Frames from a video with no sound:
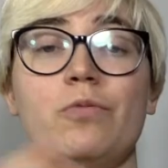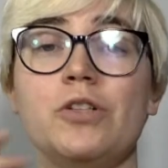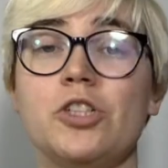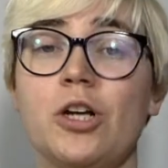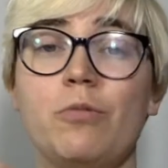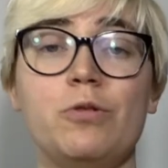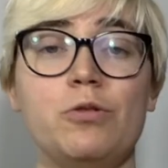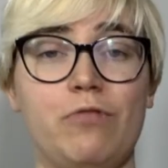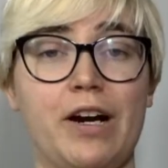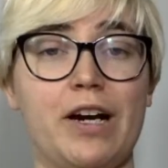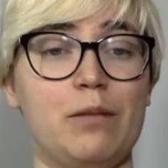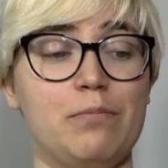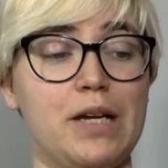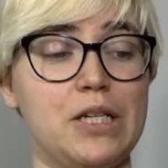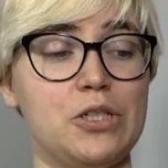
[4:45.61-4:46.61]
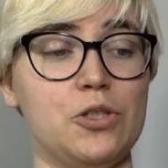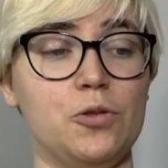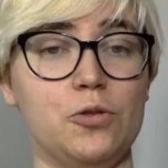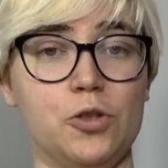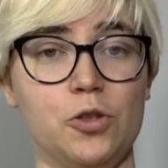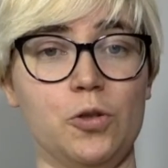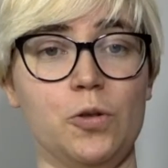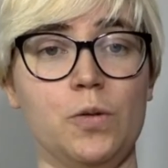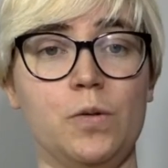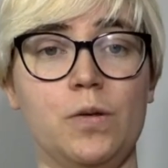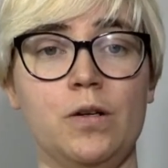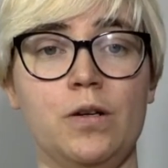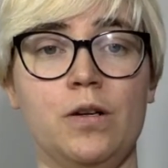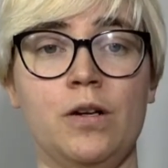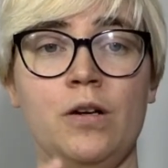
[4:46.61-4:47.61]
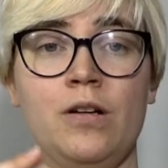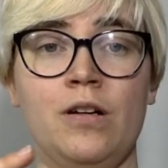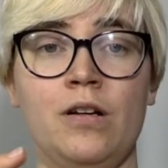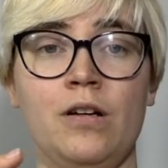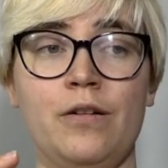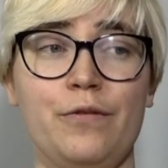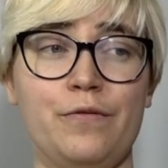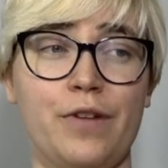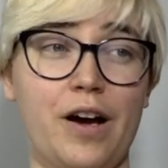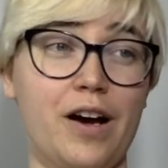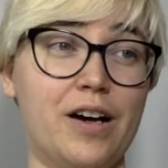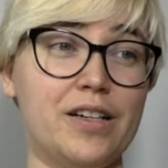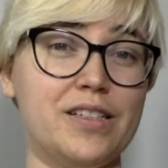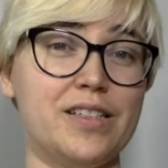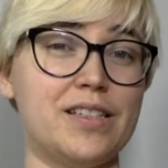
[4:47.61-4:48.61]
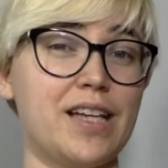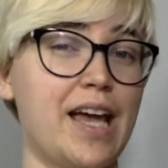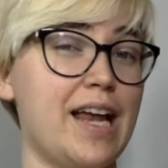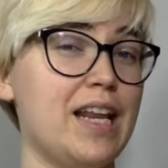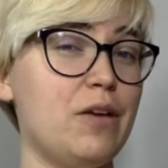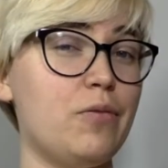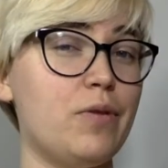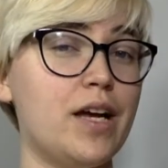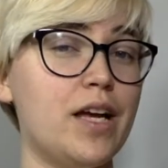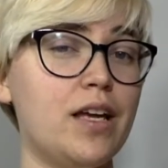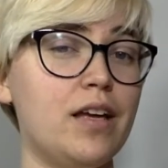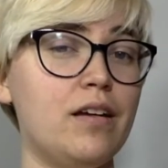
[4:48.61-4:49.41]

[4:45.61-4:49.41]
which I would recommend you do first anyway,